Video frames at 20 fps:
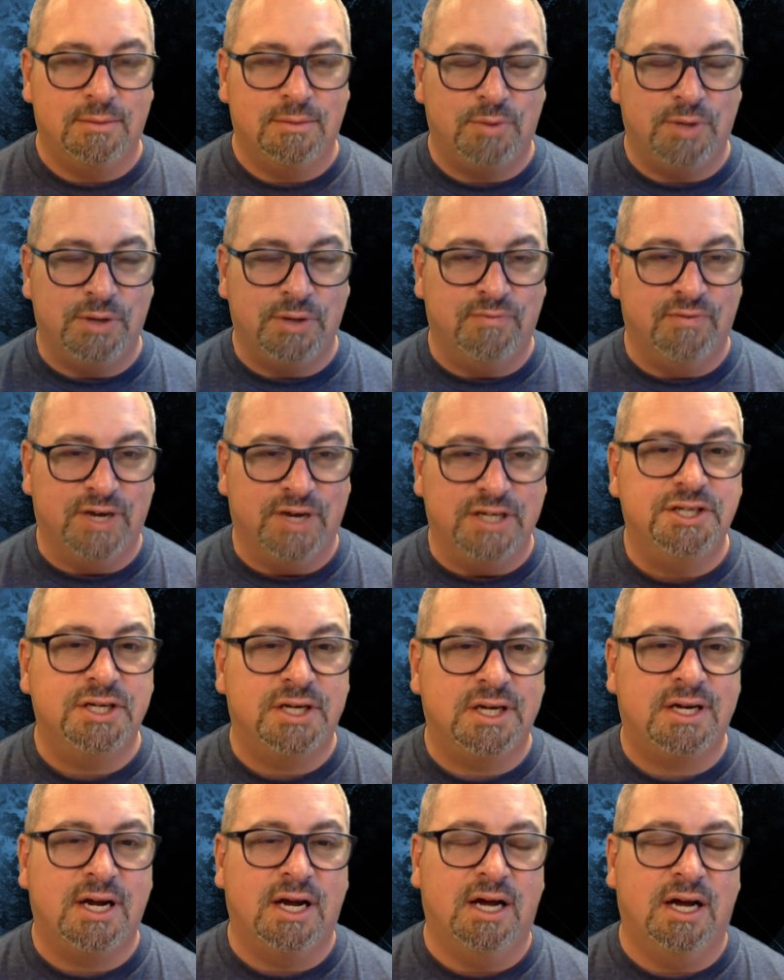we invite
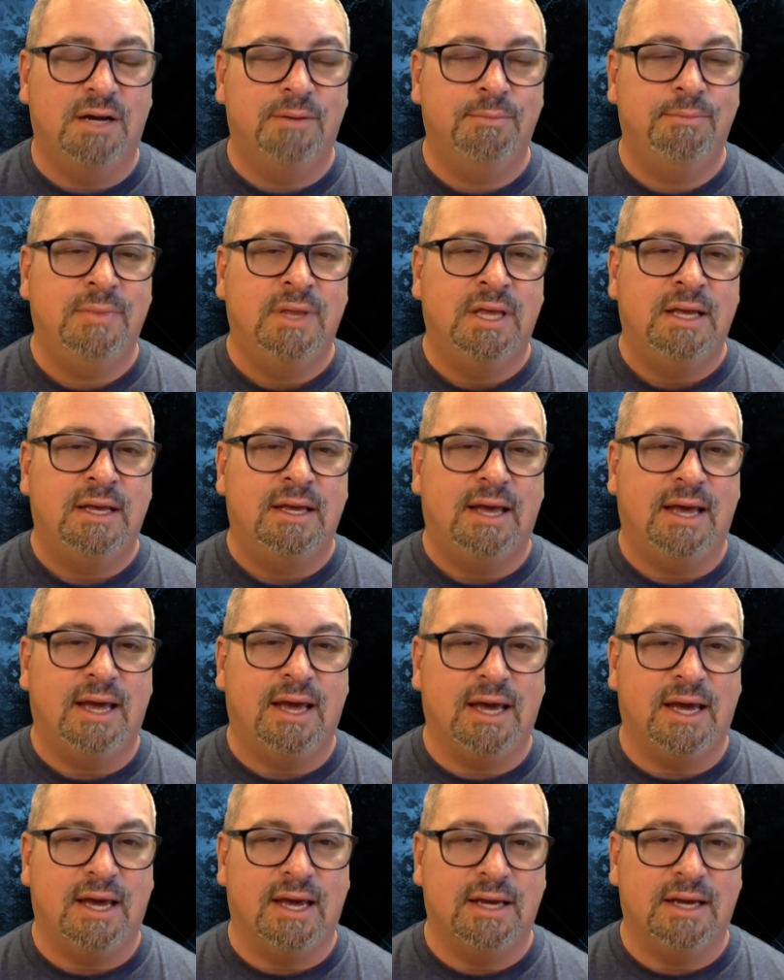you to come,
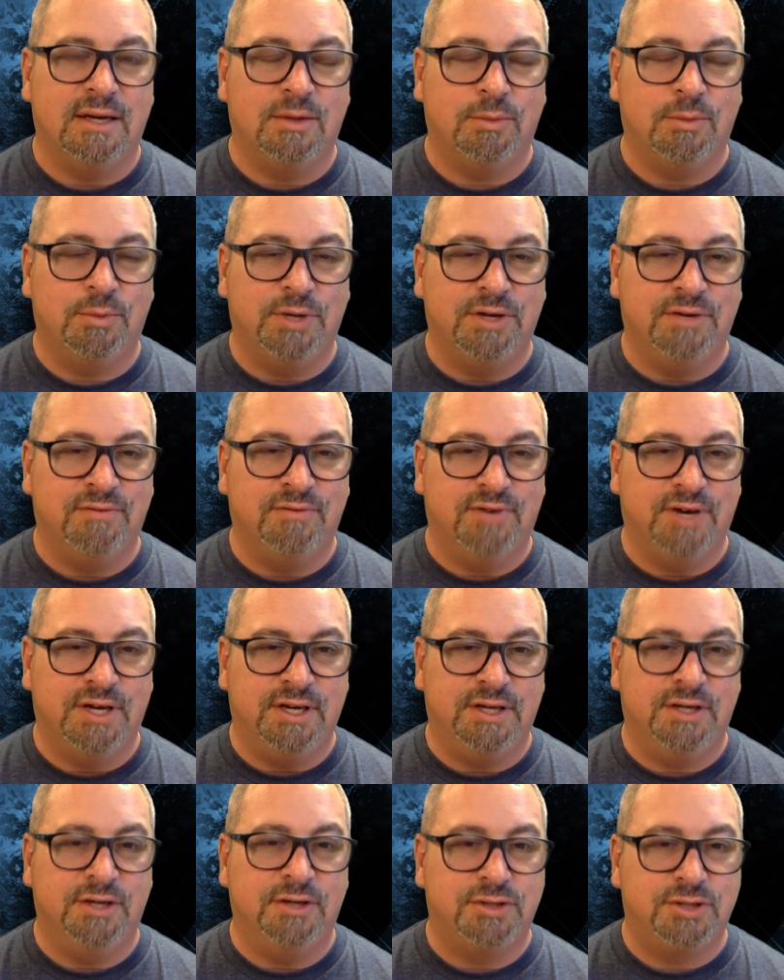and we
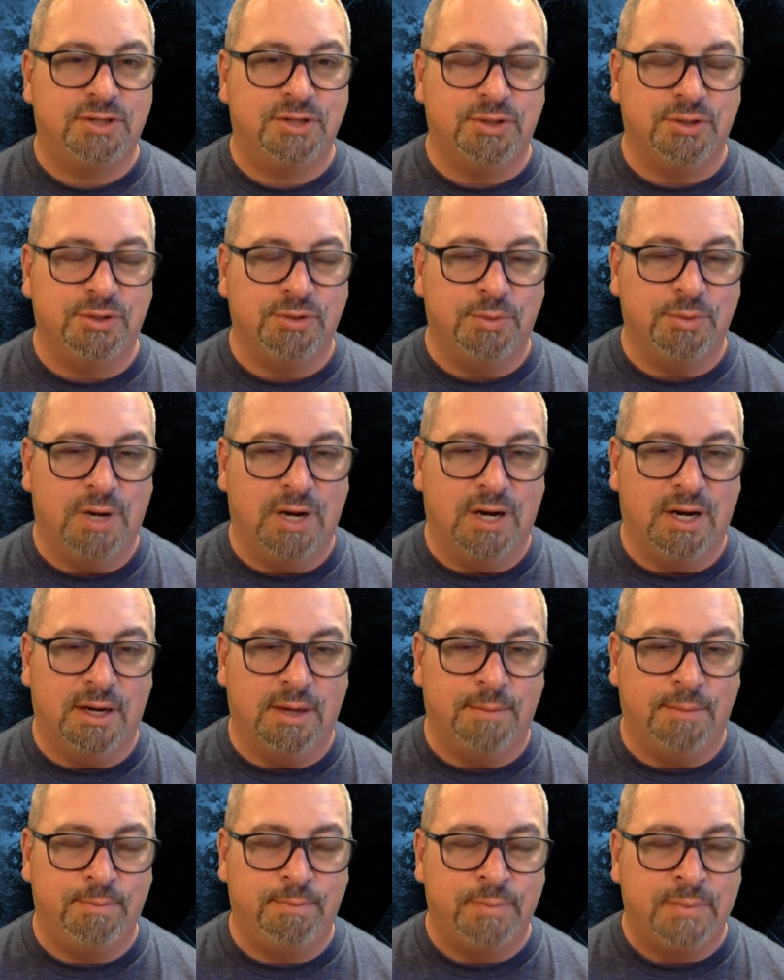invite you to
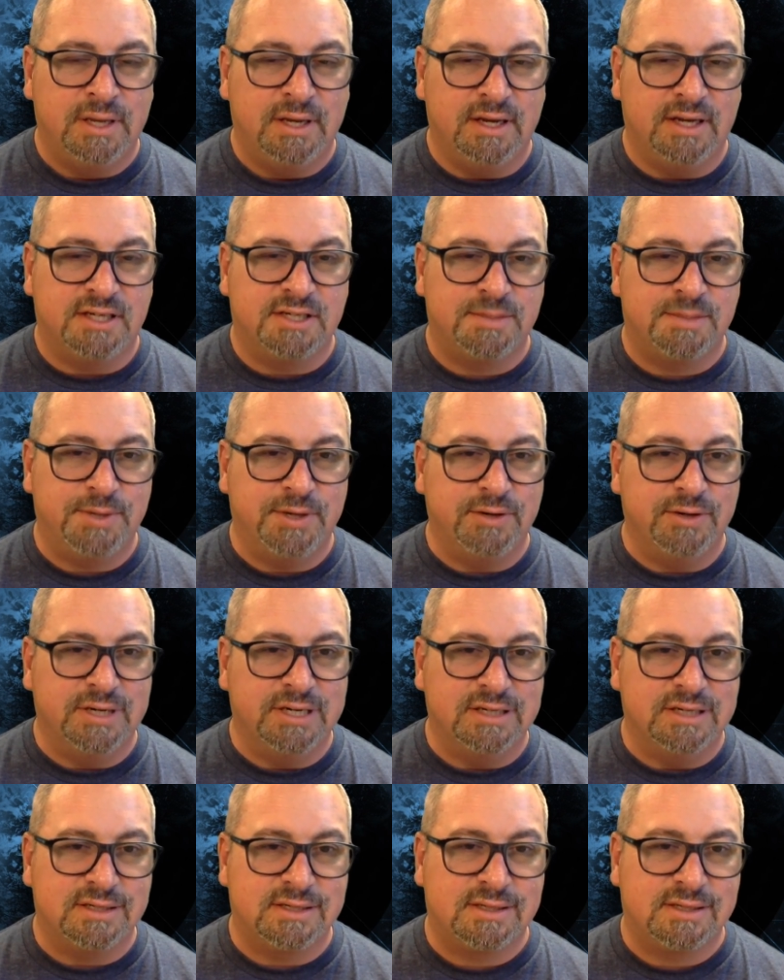
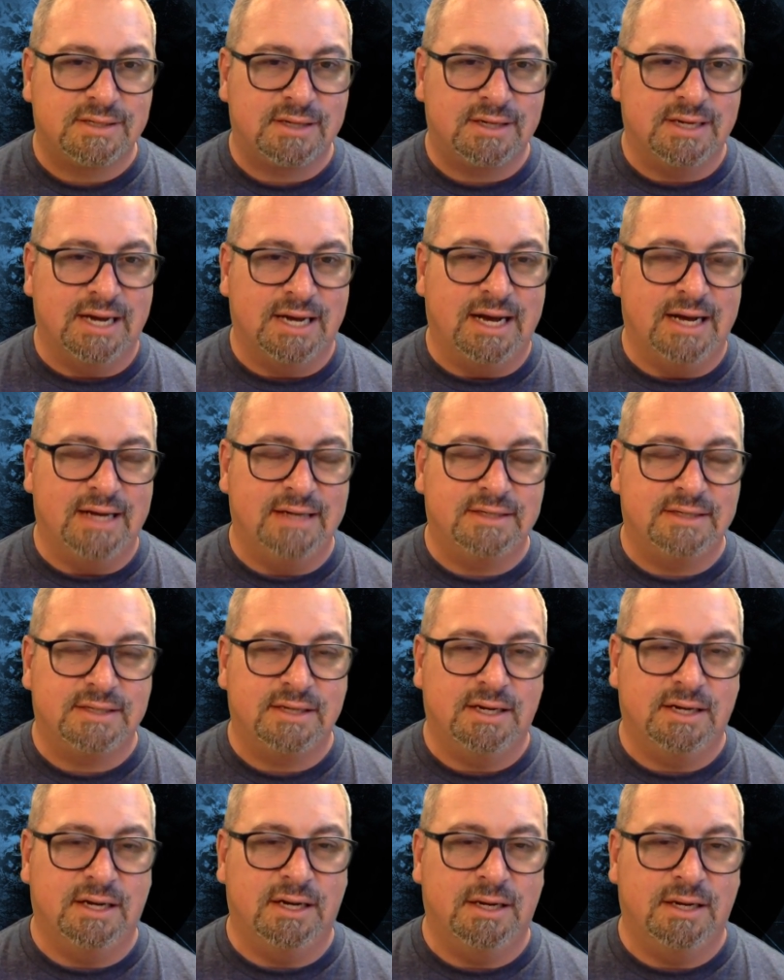experience
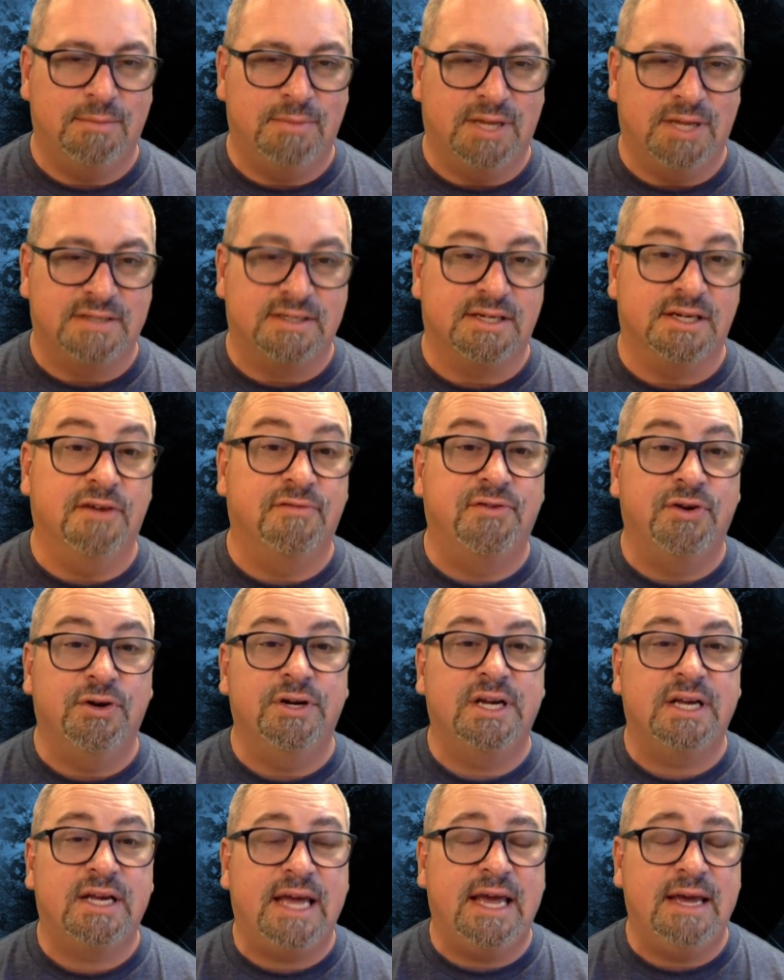God's blessing. If
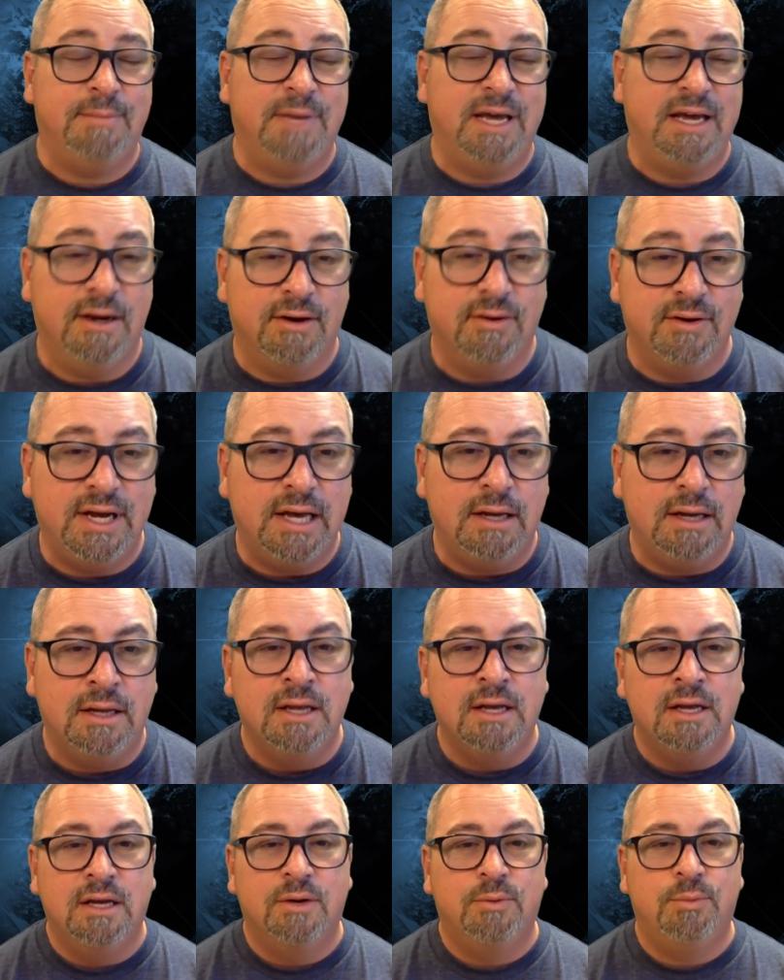you're in the Cape May area,
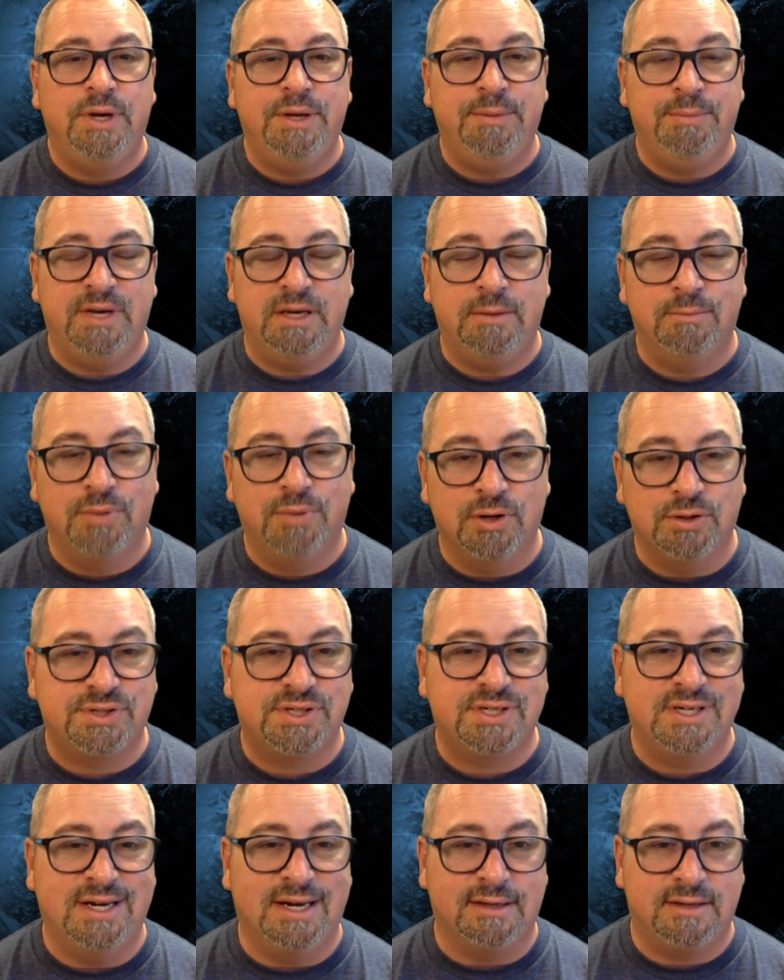we meet in
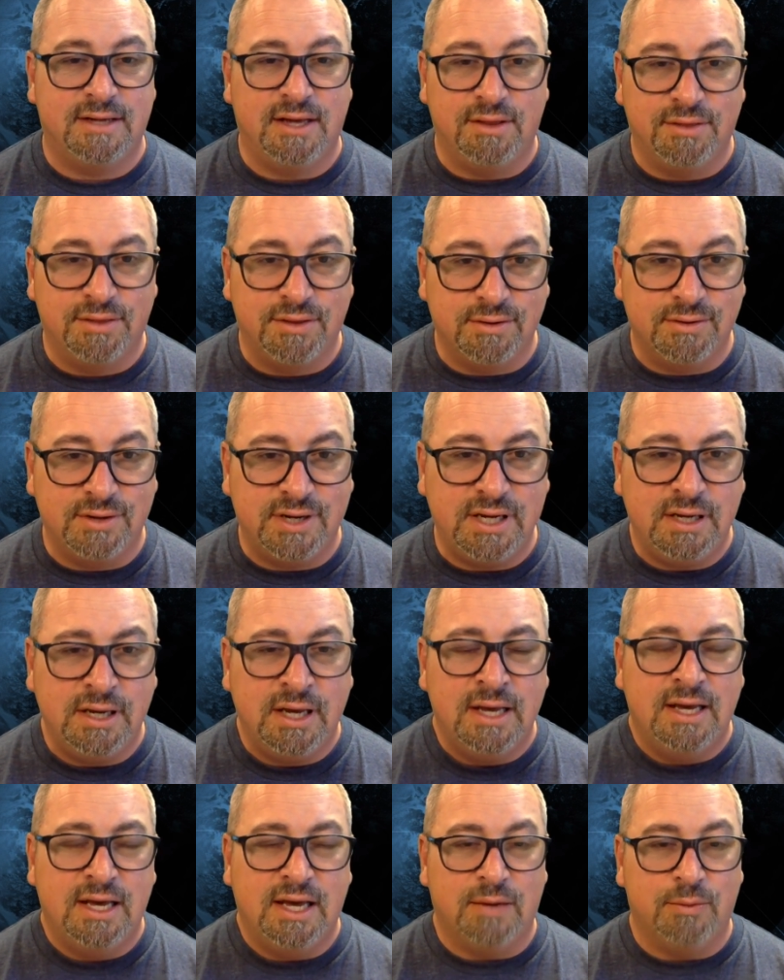person at
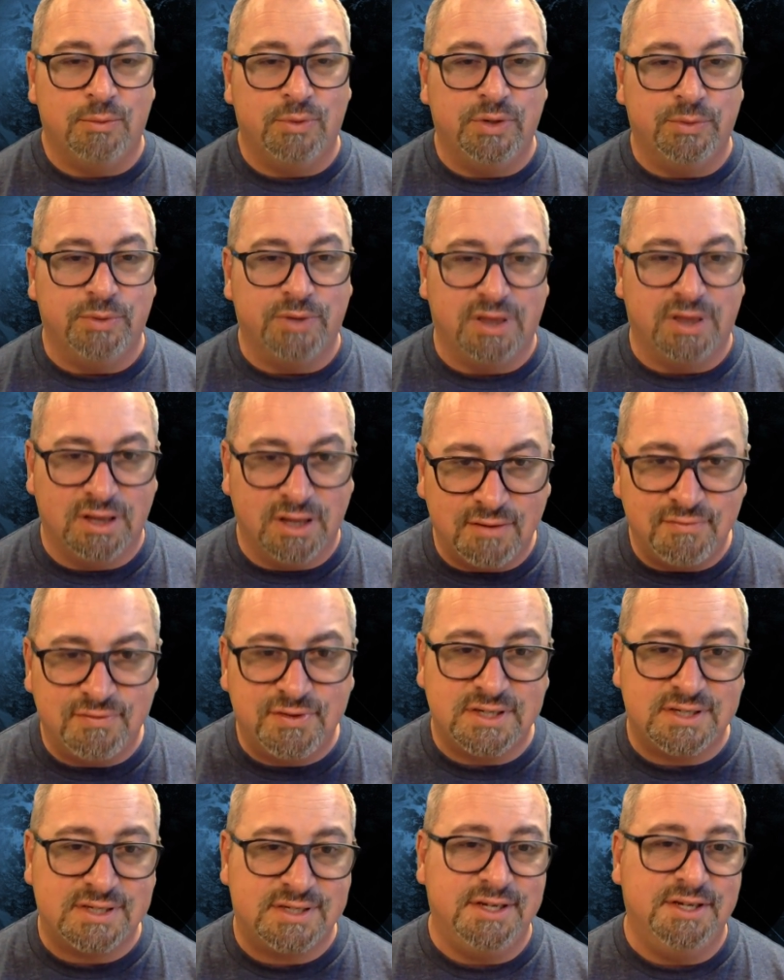10:30, and we would
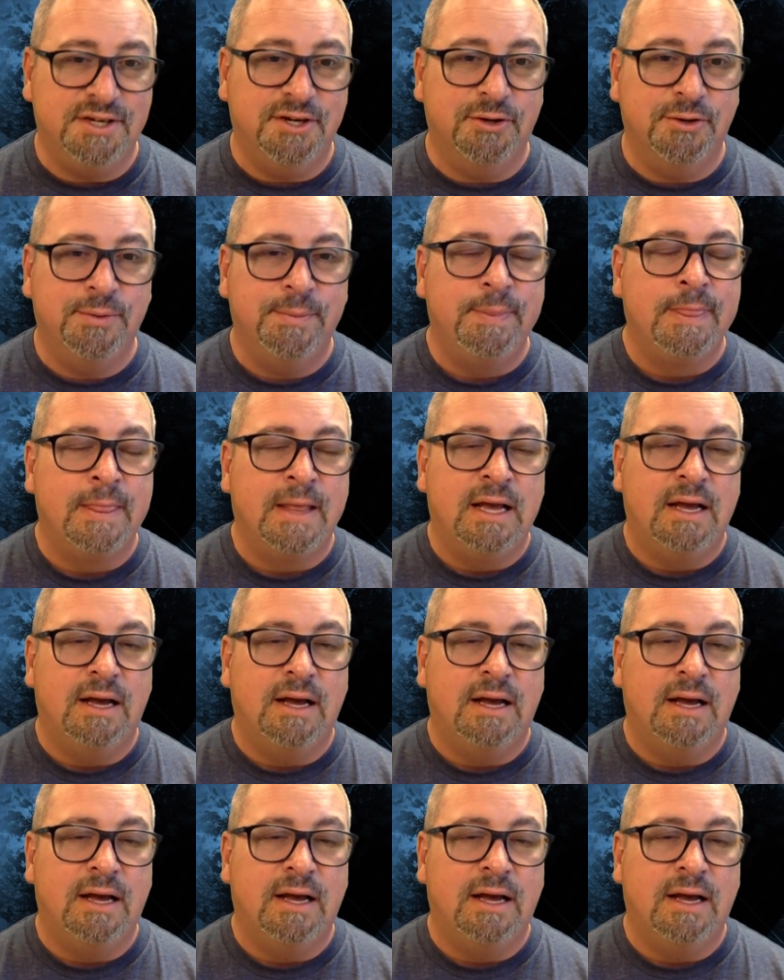love to see you.